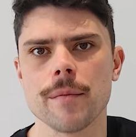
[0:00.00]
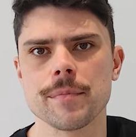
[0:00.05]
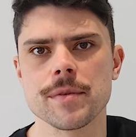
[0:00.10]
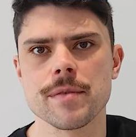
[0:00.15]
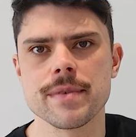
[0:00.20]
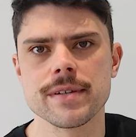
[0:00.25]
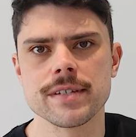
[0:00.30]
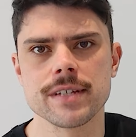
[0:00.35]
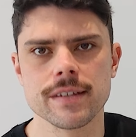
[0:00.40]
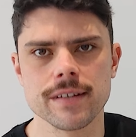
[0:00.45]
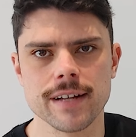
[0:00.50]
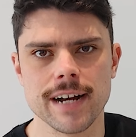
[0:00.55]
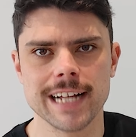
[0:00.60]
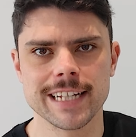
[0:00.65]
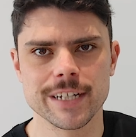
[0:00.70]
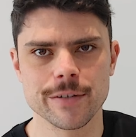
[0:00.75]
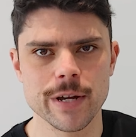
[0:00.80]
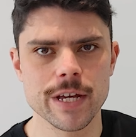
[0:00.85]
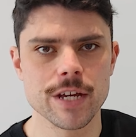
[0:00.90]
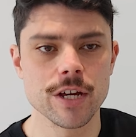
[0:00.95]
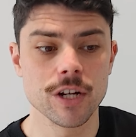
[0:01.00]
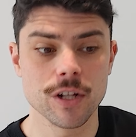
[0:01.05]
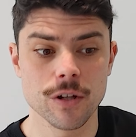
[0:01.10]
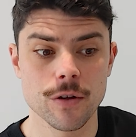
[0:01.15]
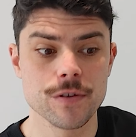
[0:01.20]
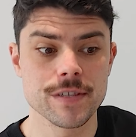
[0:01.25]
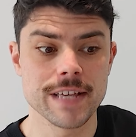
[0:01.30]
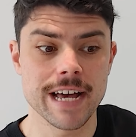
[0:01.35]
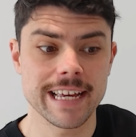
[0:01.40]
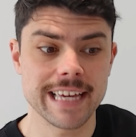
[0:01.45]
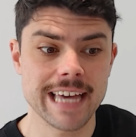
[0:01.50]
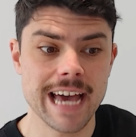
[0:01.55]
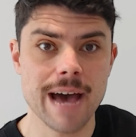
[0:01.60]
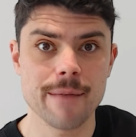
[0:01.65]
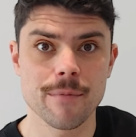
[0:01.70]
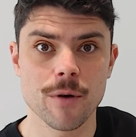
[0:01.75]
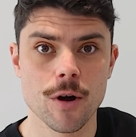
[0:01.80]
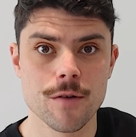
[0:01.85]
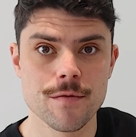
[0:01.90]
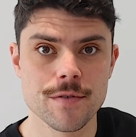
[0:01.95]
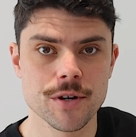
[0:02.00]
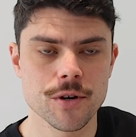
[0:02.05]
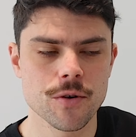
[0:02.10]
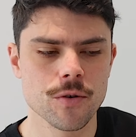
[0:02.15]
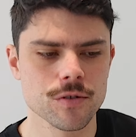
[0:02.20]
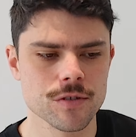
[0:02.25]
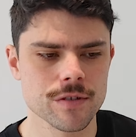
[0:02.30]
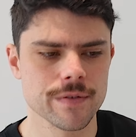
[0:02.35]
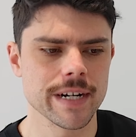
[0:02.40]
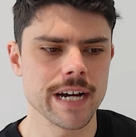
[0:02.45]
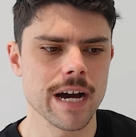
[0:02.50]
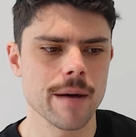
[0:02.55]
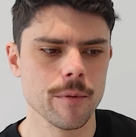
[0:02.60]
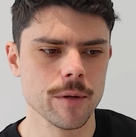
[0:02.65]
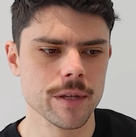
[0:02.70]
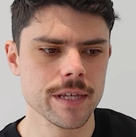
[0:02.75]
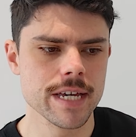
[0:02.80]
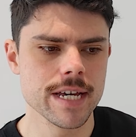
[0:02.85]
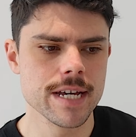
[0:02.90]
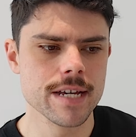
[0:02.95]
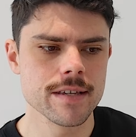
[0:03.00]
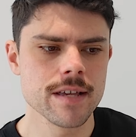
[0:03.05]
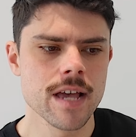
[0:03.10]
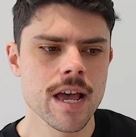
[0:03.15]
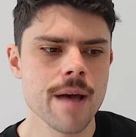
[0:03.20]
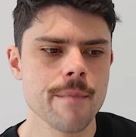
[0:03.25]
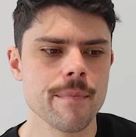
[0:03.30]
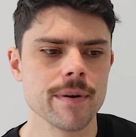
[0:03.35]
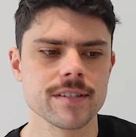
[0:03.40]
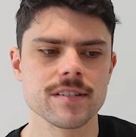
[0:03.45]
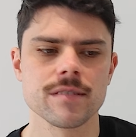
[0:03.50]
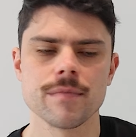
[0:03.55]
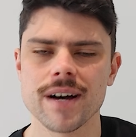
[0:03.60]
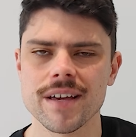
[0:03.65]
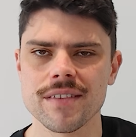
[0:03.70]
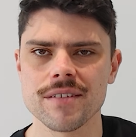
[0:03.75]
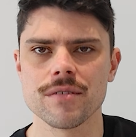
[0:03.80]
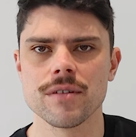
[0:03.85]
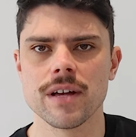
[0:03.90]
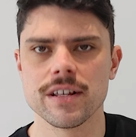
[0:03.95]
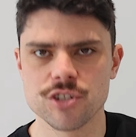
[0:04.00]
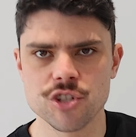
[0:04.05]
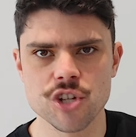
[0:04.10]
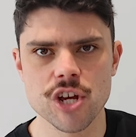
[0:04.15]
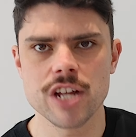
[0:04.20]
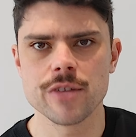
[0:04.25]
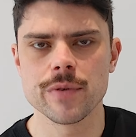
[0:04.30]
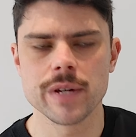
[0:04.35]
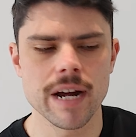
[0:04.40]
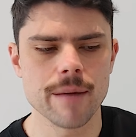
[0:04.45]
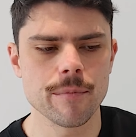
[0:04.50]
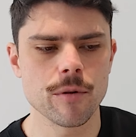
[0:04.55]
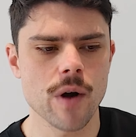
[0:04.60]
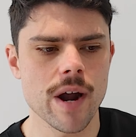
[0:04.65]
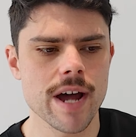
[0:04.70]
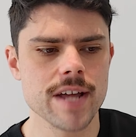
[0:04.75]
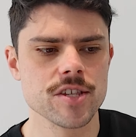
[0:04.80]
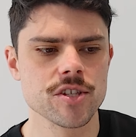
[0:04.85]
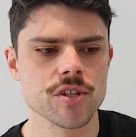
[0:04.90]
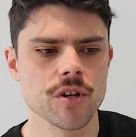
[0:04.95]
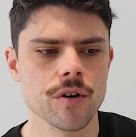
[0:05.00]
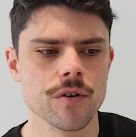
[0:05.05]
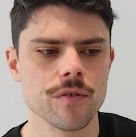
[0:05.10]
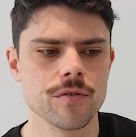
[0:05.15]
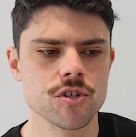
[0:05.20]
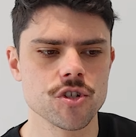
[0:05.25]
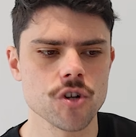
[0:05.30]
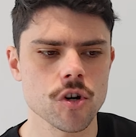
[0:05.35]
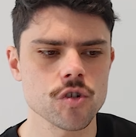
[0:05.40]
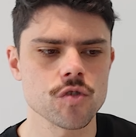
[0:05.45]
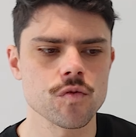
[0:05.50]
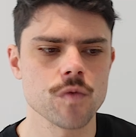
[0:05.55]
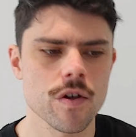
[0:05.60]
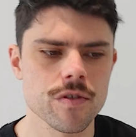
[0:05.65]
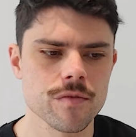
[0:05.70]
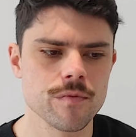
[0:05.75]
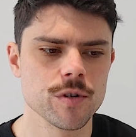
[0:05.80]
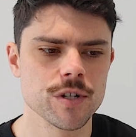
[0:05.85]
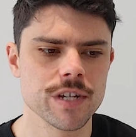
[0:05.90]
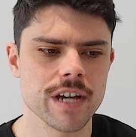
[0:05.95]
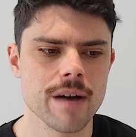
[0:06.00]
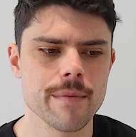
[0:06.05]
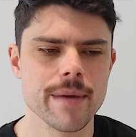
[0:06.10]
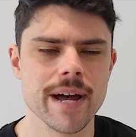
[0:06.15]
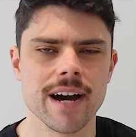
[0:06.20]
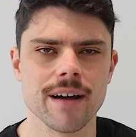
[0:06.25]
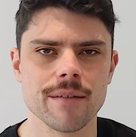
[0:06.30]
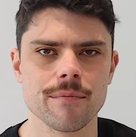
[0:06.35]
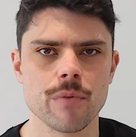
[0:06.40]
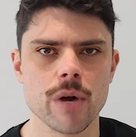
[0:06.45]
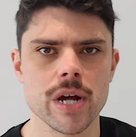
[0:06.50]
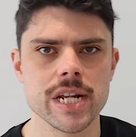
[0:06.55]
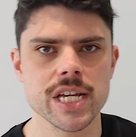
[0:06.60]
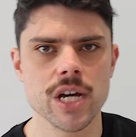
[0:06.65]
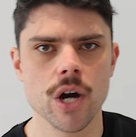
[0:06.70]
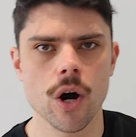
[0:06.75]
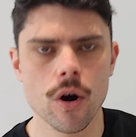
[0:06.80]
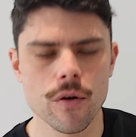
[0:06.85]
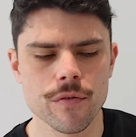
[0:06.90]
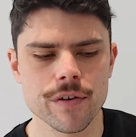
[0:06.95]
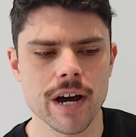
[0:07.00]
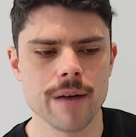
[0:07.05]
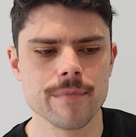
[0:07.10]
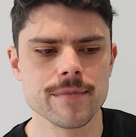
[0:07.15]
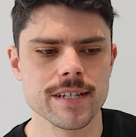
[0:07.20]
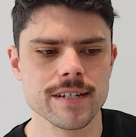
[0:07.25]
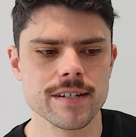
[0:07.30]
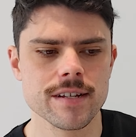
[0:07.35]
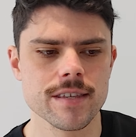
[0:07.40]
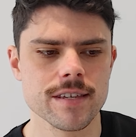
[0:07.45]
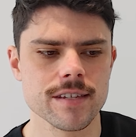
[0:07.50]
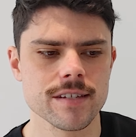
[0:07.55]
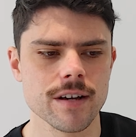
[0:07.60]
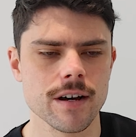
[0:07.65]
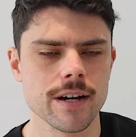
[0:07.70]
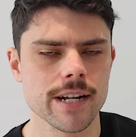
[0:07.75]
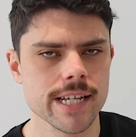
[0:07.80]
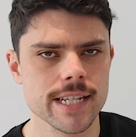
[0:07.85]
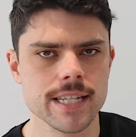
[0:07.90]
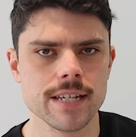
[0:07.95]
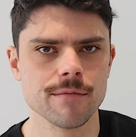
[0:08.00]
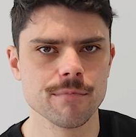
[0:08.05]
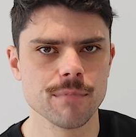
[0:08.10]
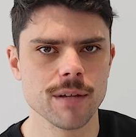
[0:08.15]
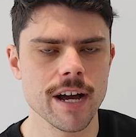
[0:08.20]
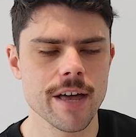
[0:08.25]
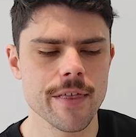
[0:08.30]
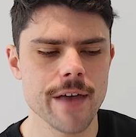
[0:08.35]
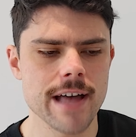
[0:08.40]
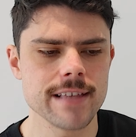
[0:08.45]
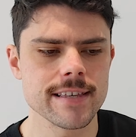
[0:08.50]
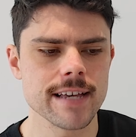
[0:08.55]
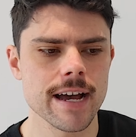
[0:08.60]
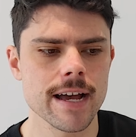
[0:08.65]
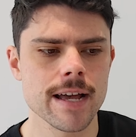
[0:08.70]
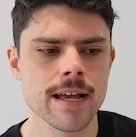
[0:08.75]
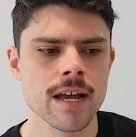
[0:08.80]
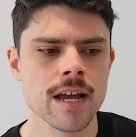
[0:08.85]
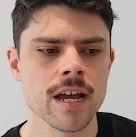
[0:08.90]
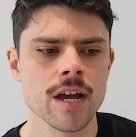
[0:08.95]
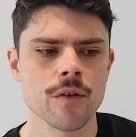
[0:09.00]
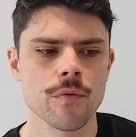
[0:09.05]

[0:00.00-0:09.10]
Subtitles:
optimistic that Harley Reid can close that gap over the course of a couple of years. But some other genuine upgrades. So Josh Rotham would come out, Brady Hoff comes into this side, he didn't play that day.